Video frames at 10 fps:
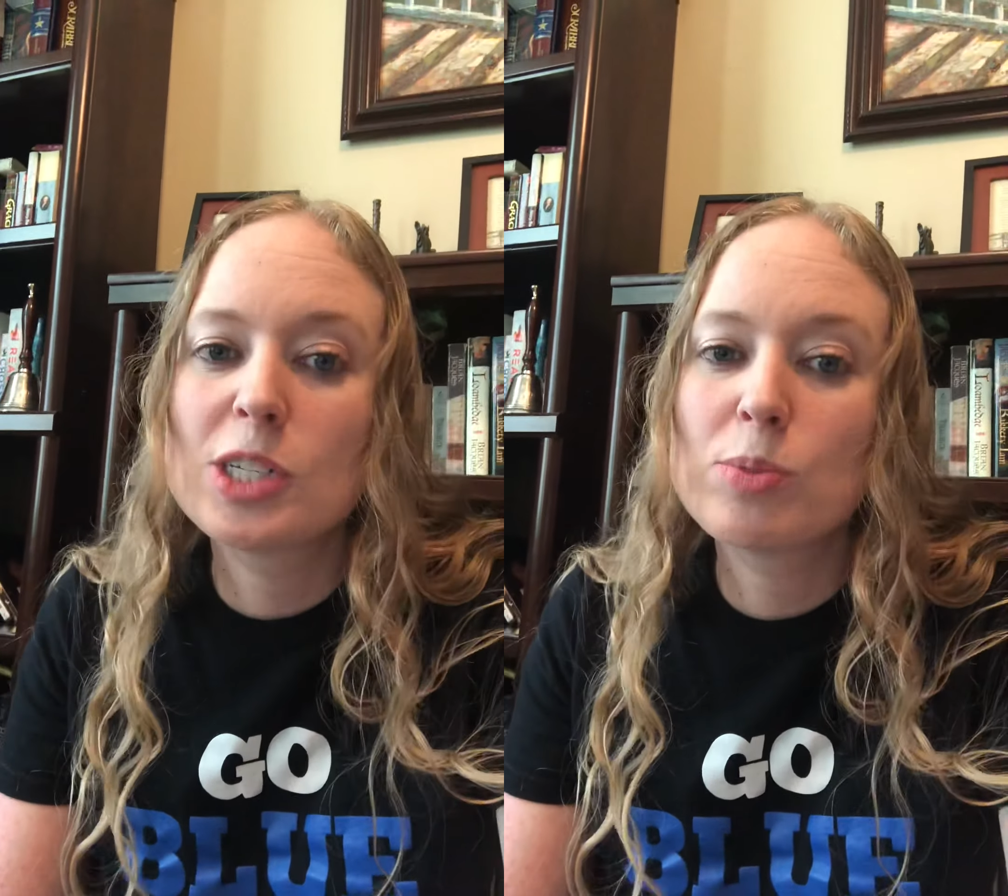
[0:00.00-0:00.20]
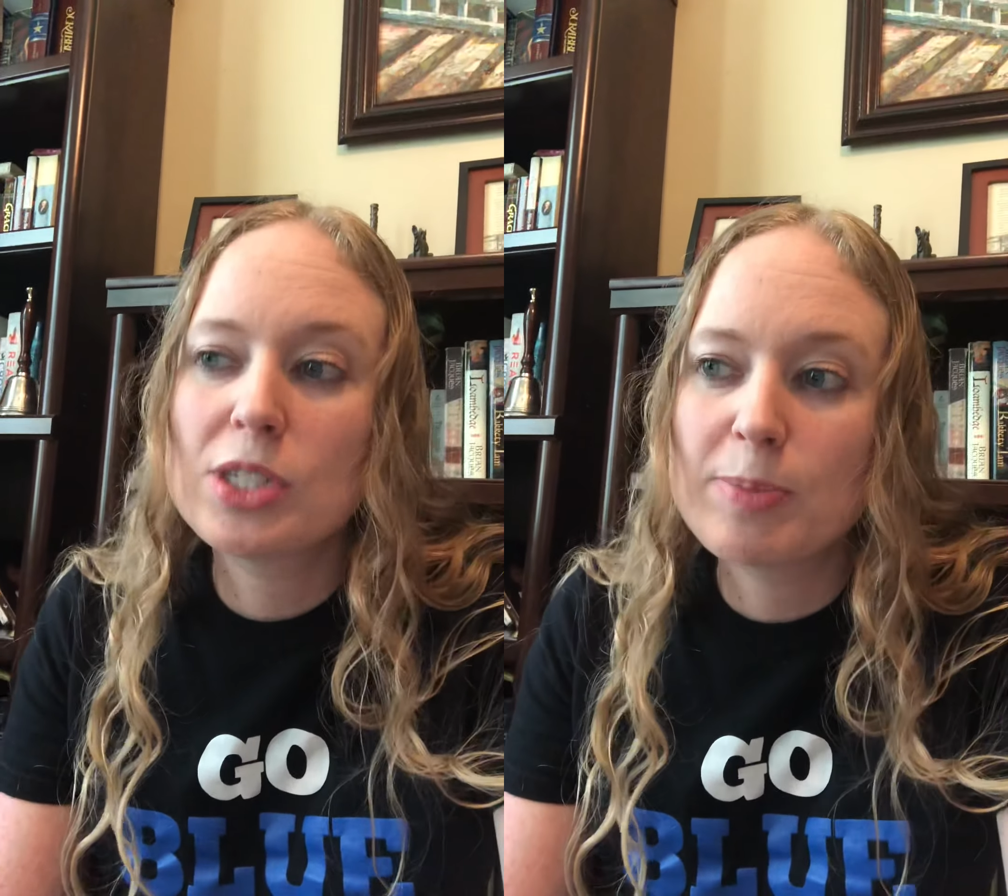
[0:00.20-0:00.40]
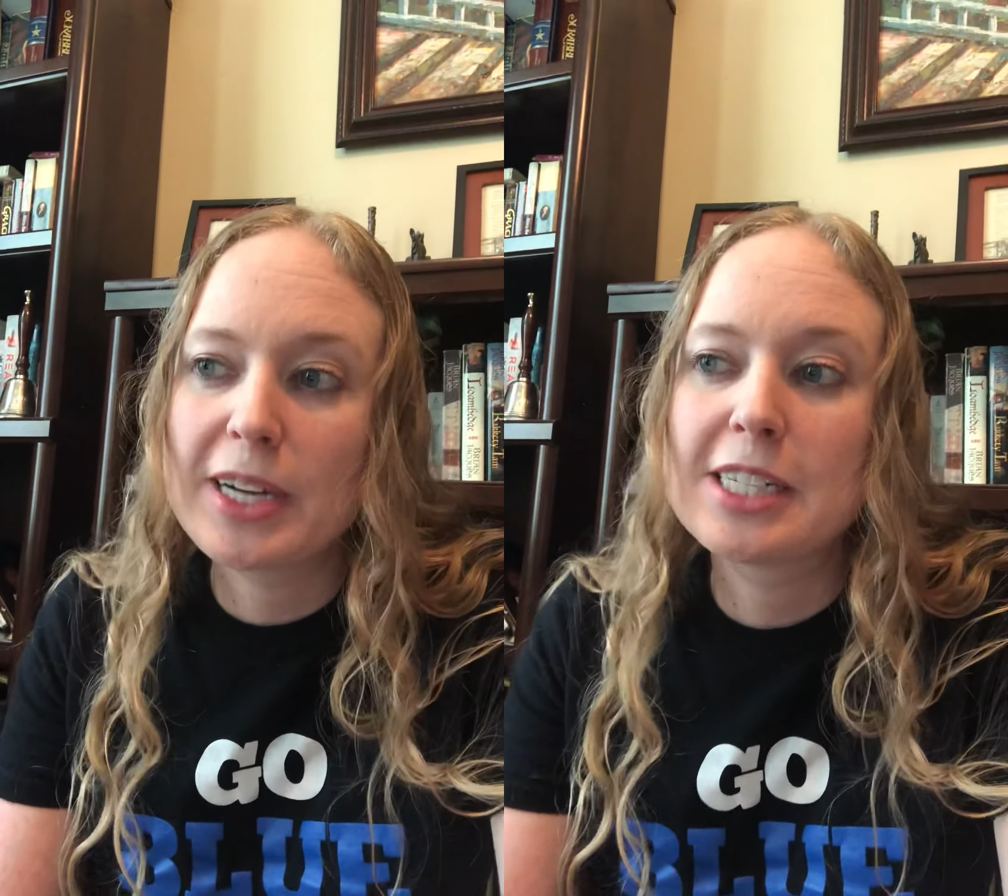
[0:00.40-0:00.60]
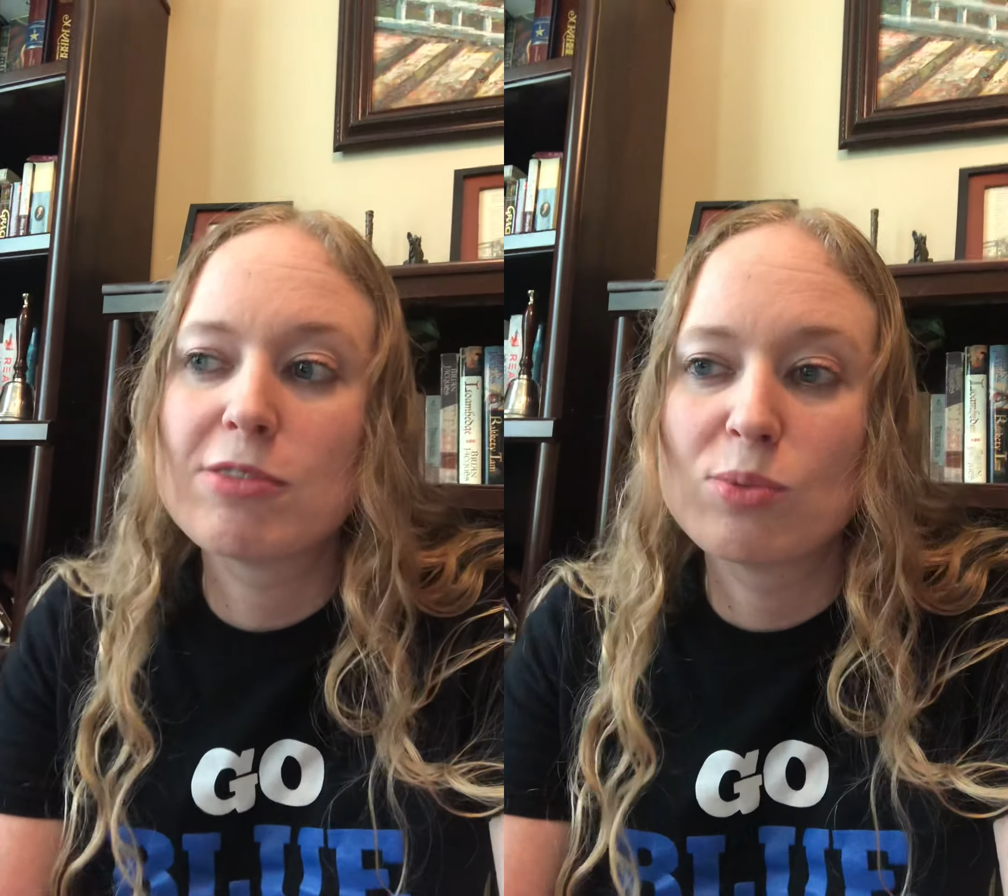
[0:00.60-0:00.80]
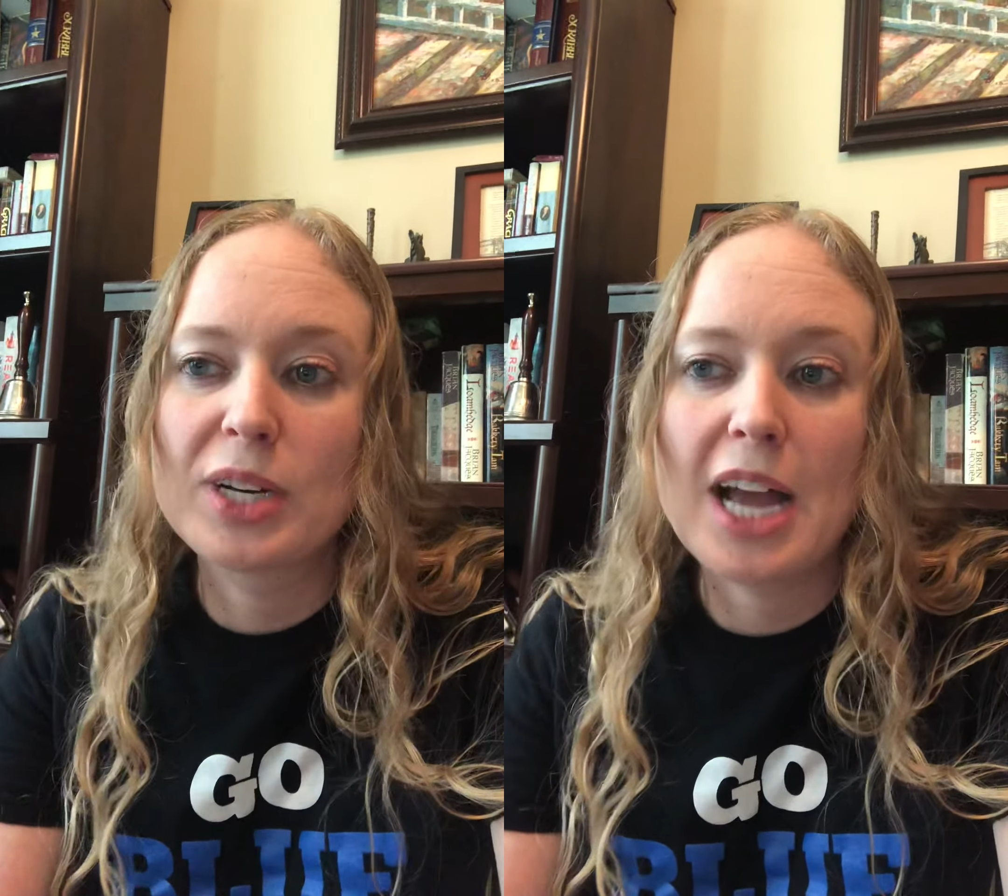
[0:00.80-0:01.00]
perspective of
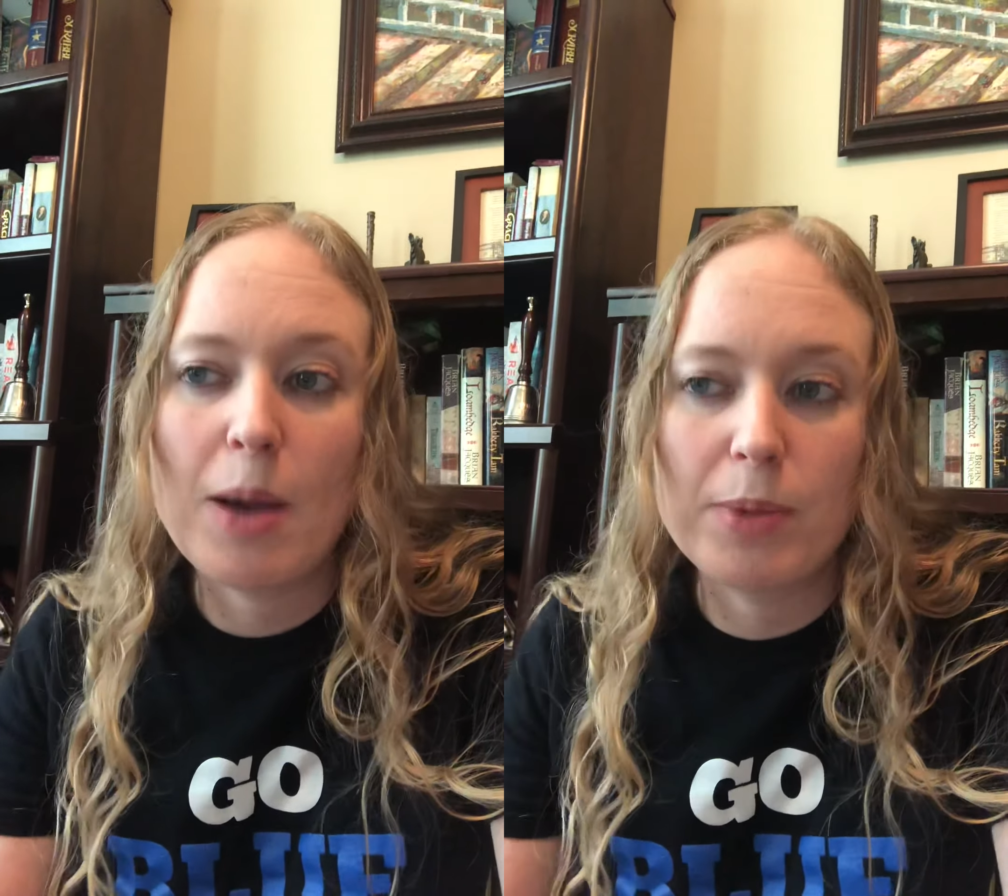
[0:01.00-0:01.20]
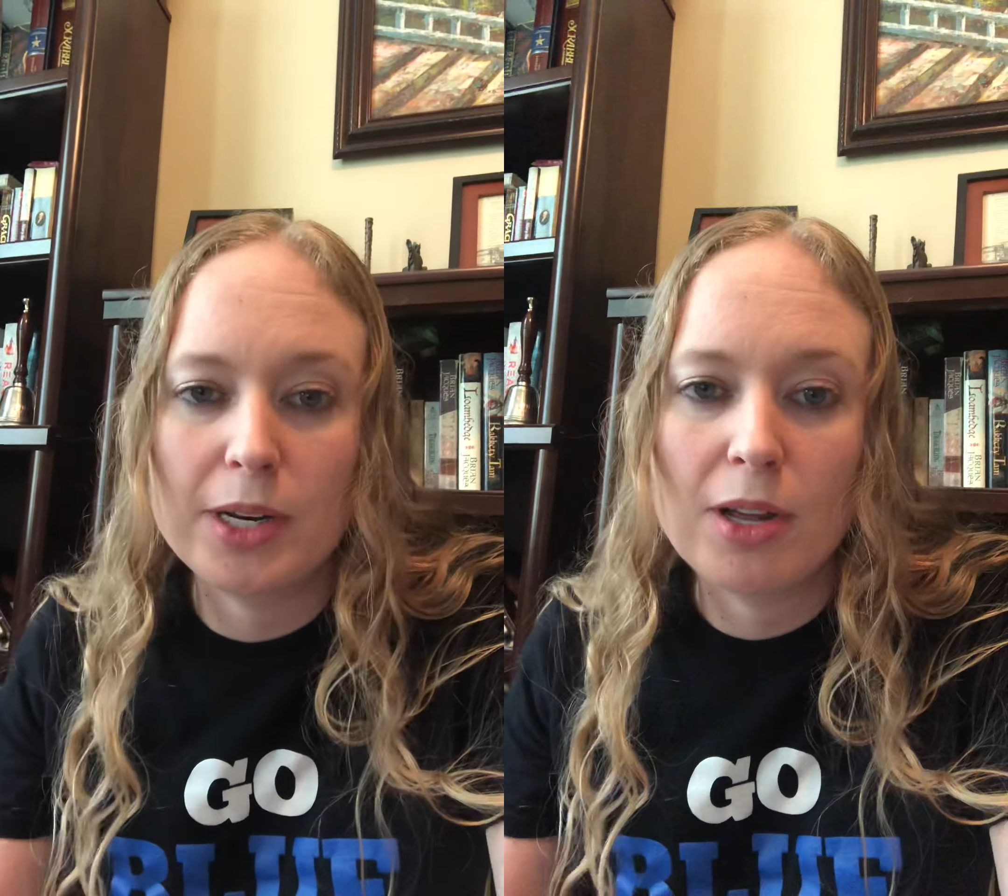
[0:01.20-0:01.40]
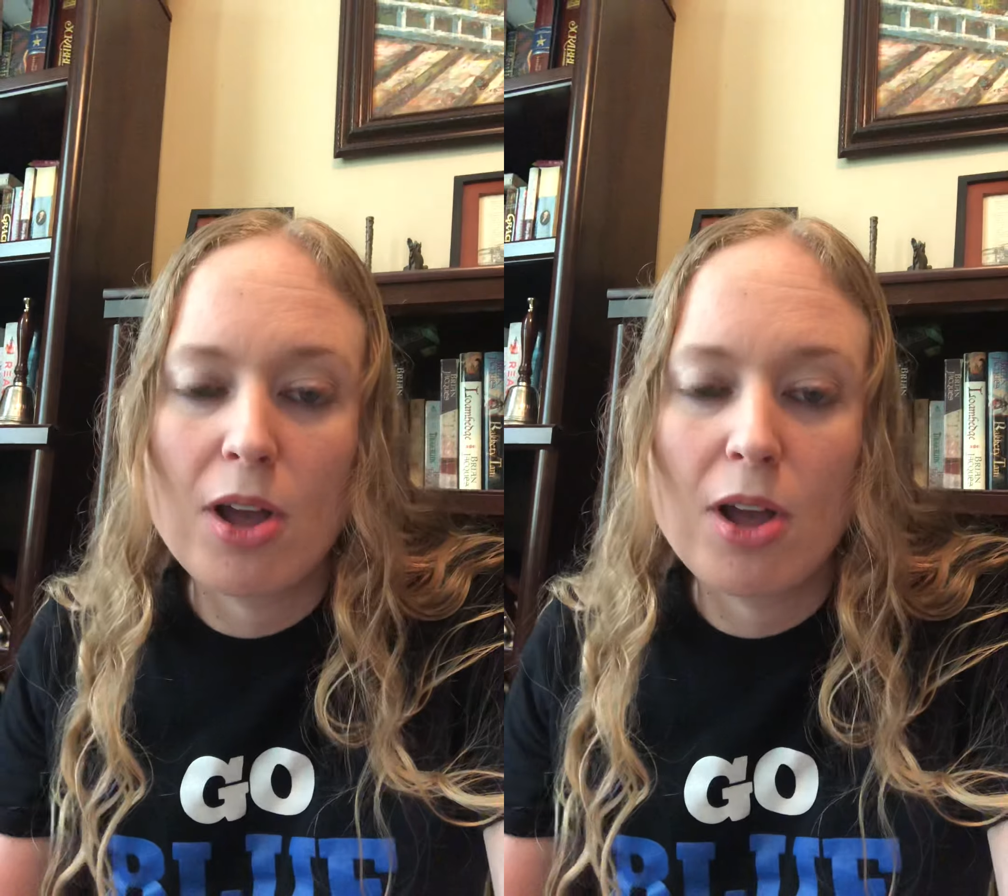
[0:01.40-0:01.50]
what happened.